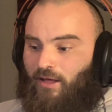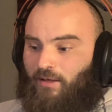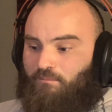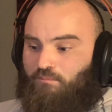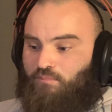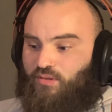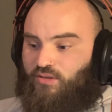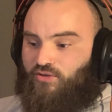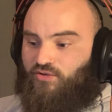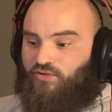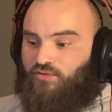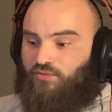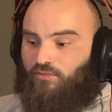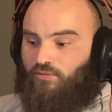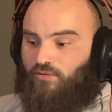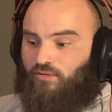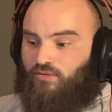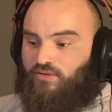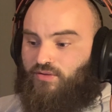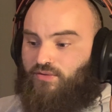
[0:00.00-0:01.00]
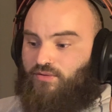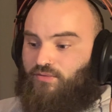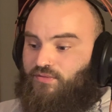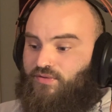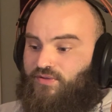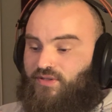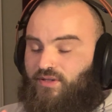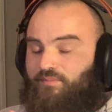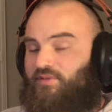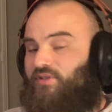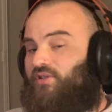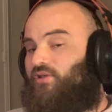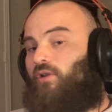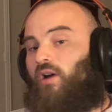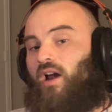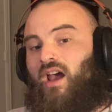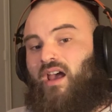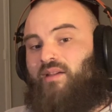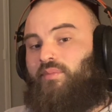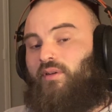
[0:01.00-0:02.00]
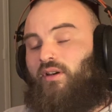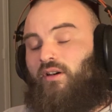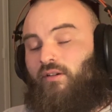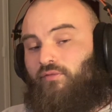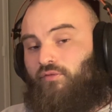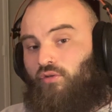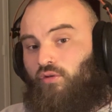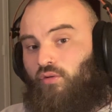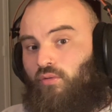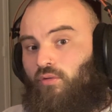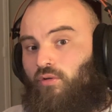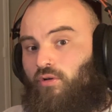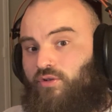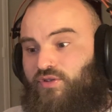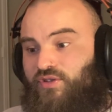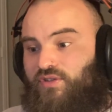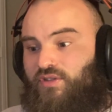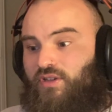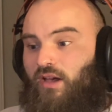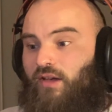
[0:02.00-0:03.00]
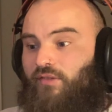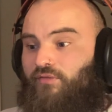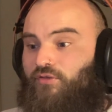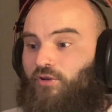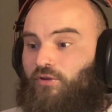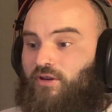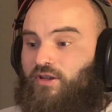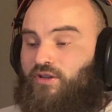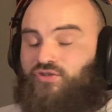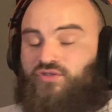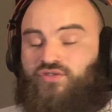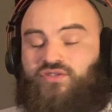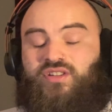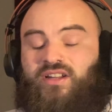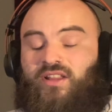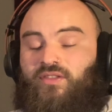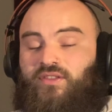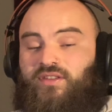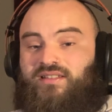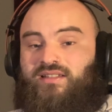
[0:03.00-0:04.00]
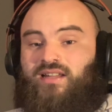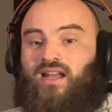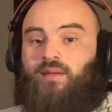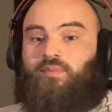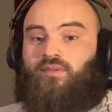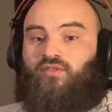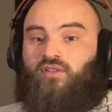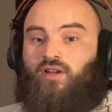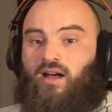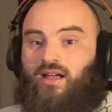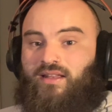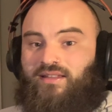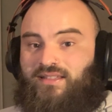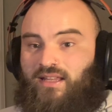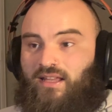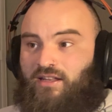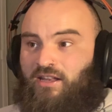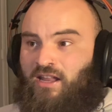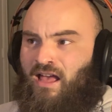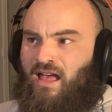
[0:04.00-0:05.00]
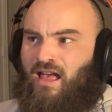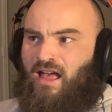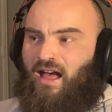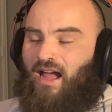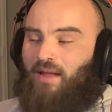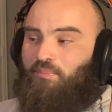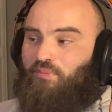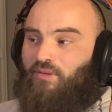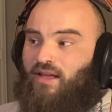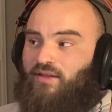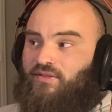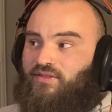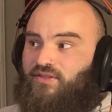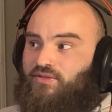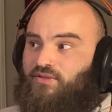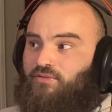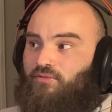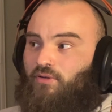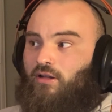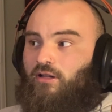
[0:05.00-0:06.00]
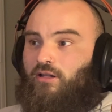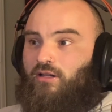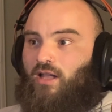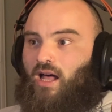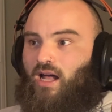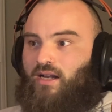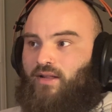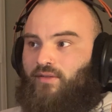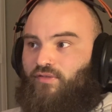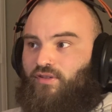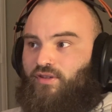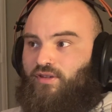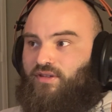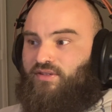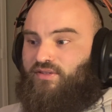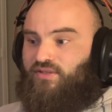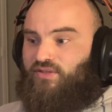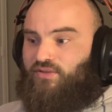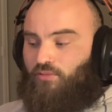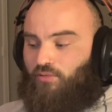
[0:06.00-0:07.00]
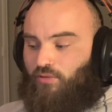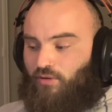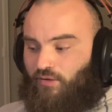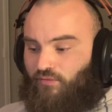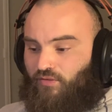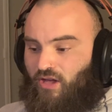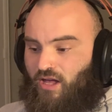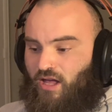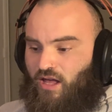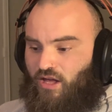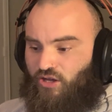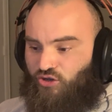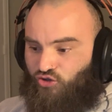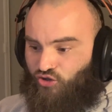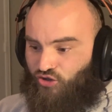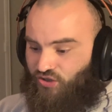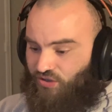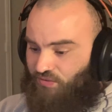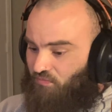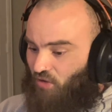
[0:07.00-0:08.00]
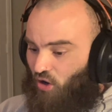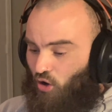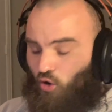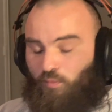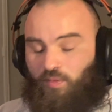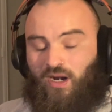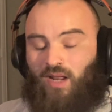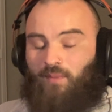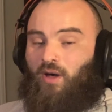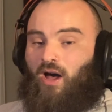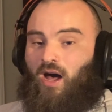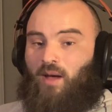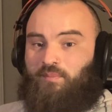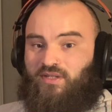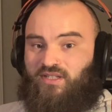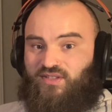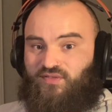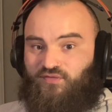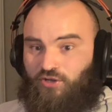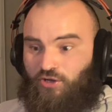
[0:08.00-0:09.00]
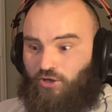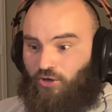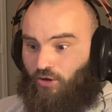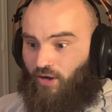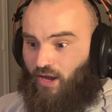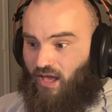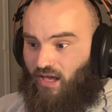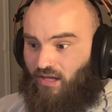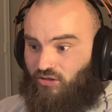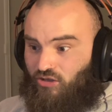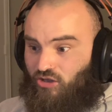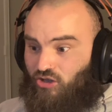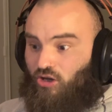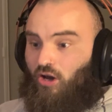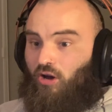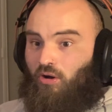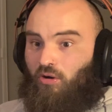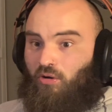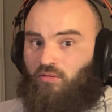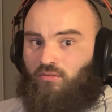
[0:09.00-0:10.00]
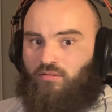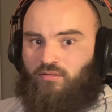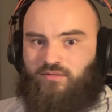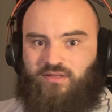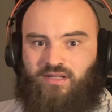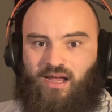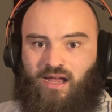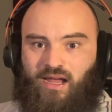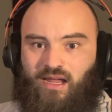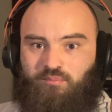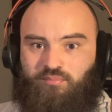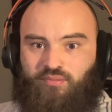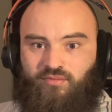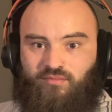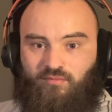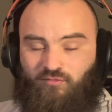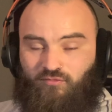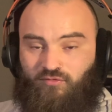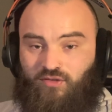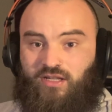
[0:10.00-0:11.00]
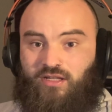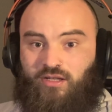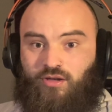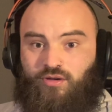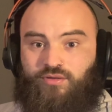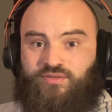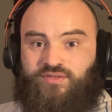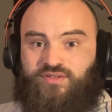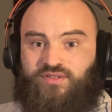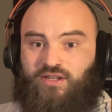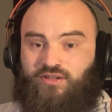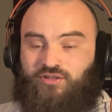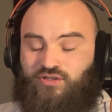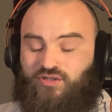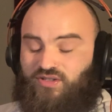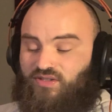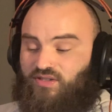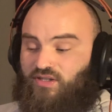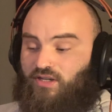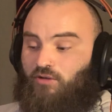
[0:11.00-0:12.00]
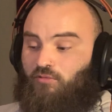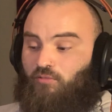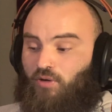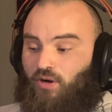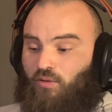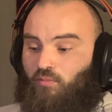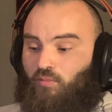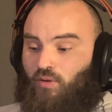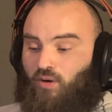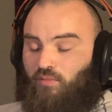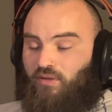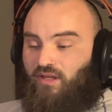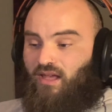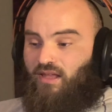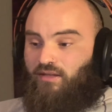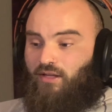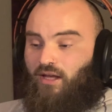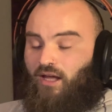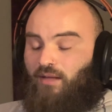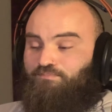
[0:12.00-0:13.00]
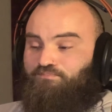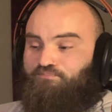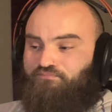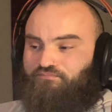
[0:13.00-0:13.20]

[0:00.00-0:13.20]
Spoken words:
Be sure to subscribe, of course, if you're interested in this type of content. I plan to do a lot of these sort of just open up Omnisphere and go type videos and just seeing where we end up.